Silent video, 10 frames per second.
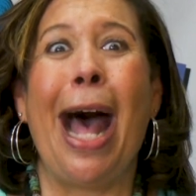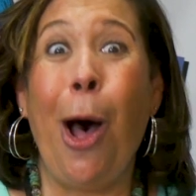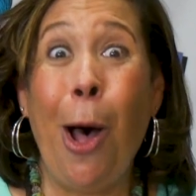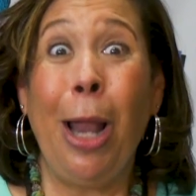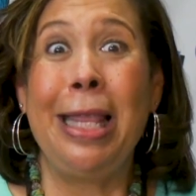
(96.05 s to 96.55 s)

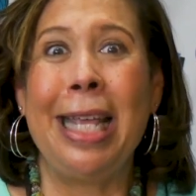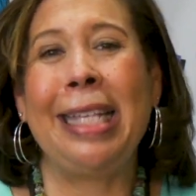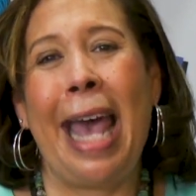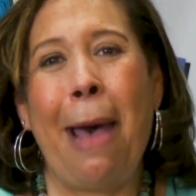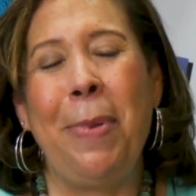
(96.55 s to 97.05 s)
all of this
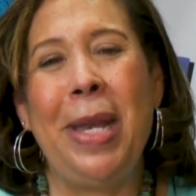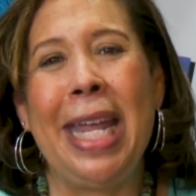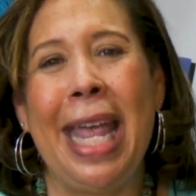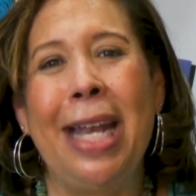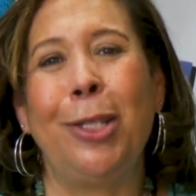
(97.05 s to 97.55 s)

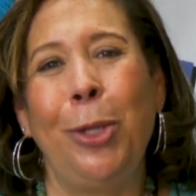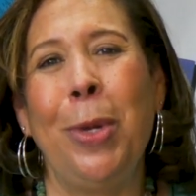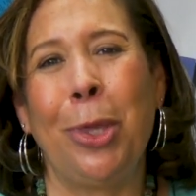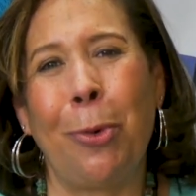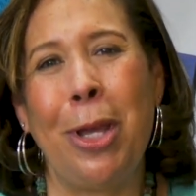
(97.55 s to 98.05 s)
happening in a two
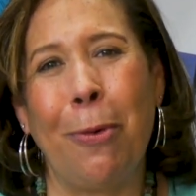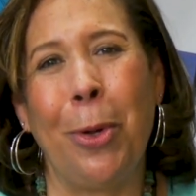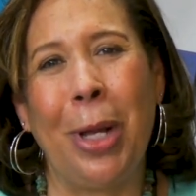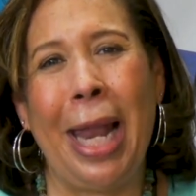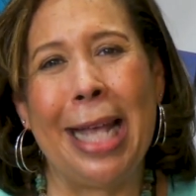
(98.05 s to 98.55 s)
and three year
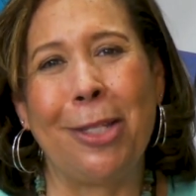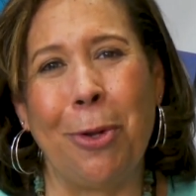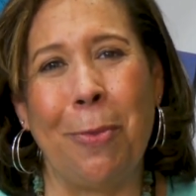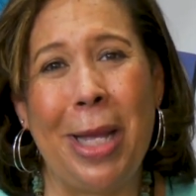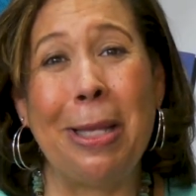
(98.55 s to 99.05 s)
old
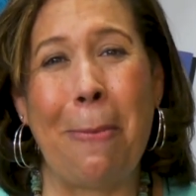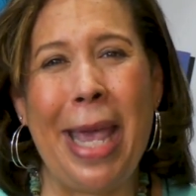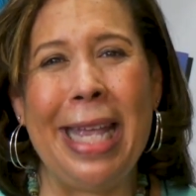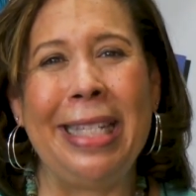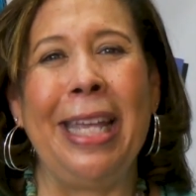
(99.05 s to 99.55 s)
classroom. It's
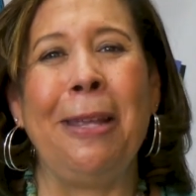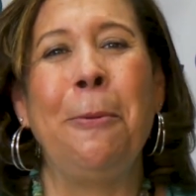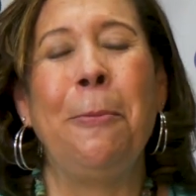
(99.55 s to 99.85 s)
amazing.